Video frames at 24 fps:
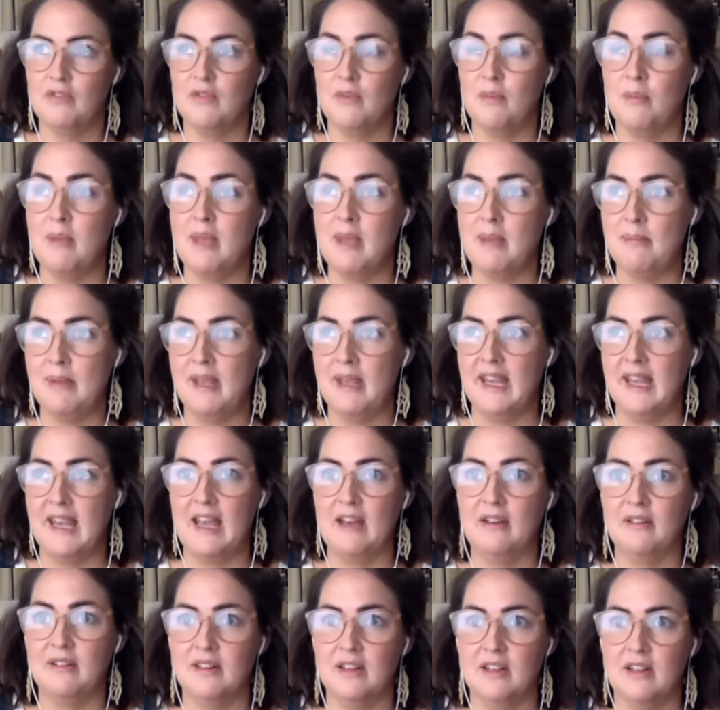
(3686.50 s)
for me being
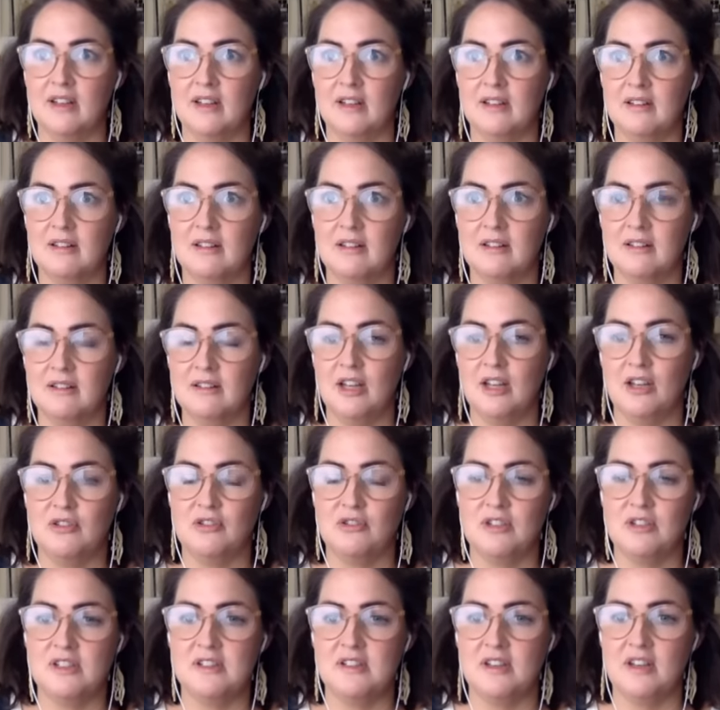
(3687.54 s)
out in the
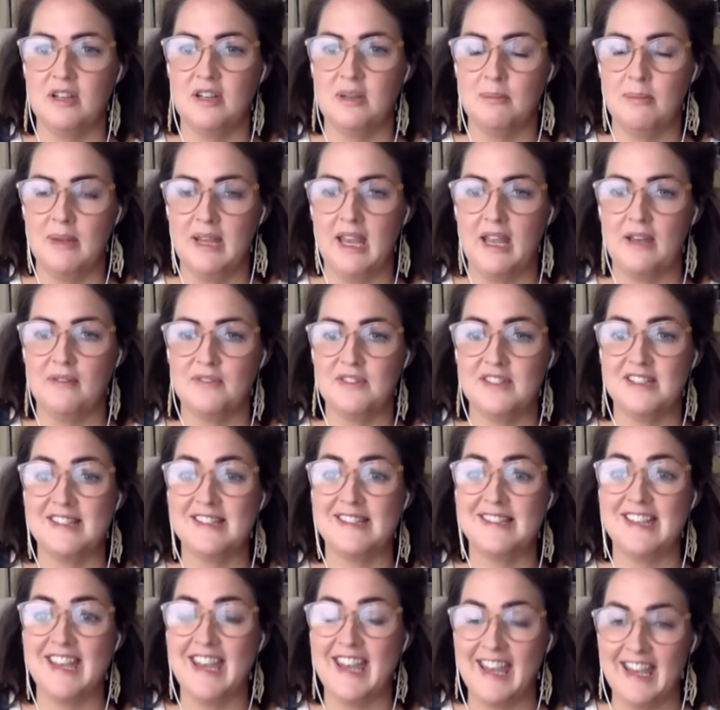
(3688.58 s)
countryside and being able to
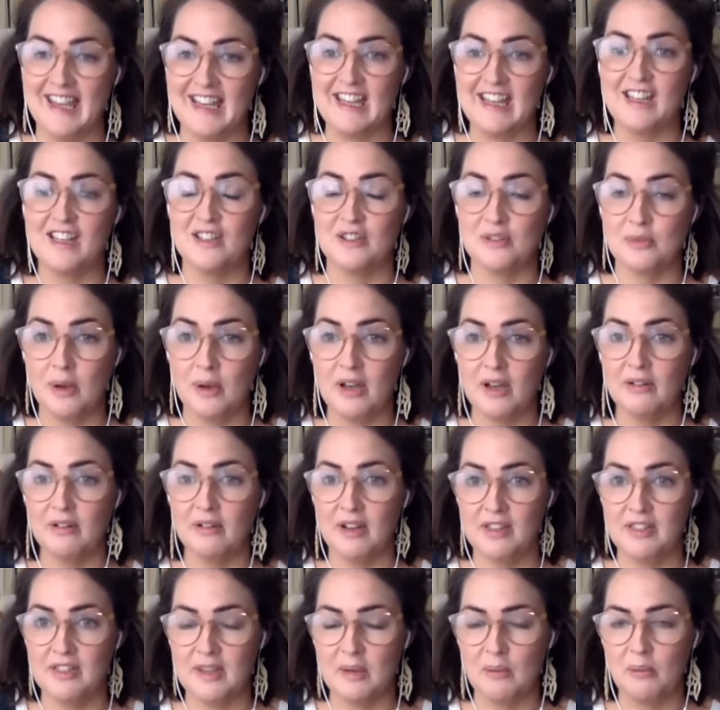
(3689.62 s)
see it as
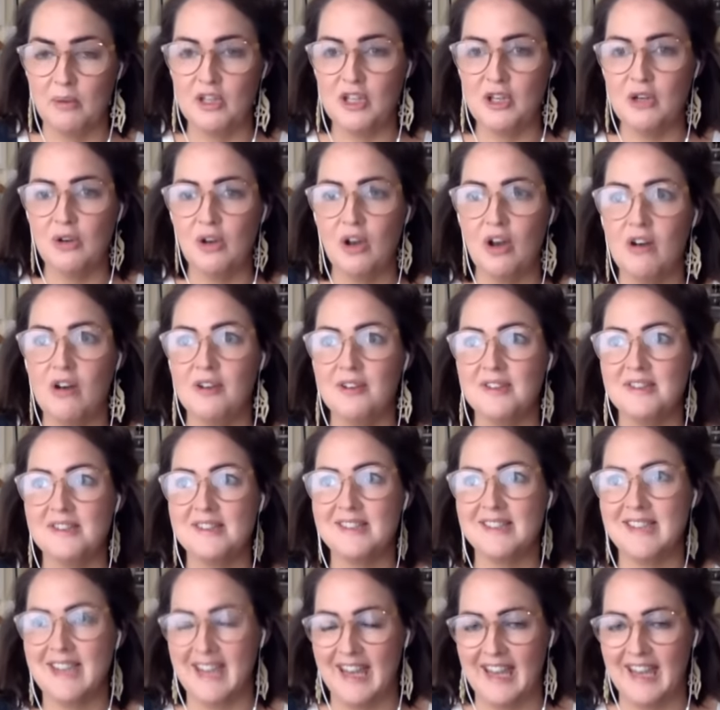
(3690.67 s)
well i think when you can't
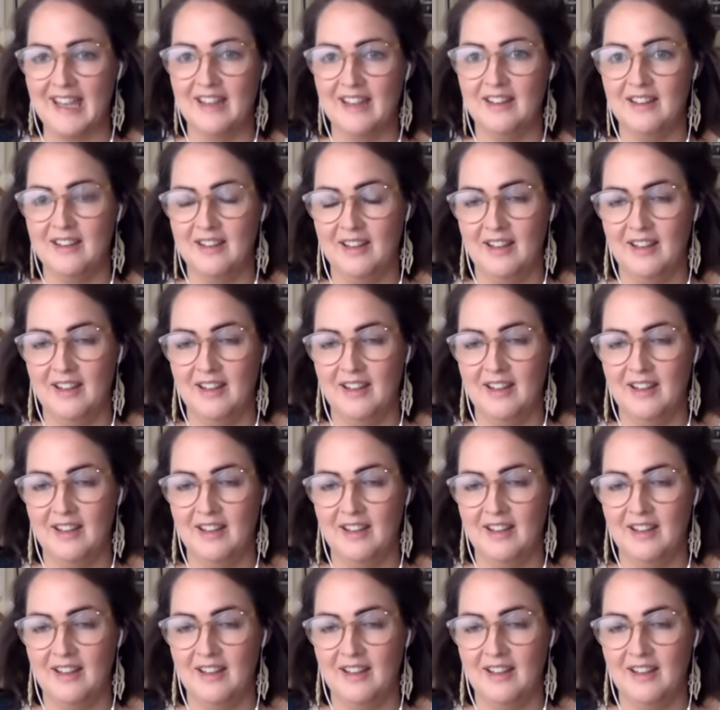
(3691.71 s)
see it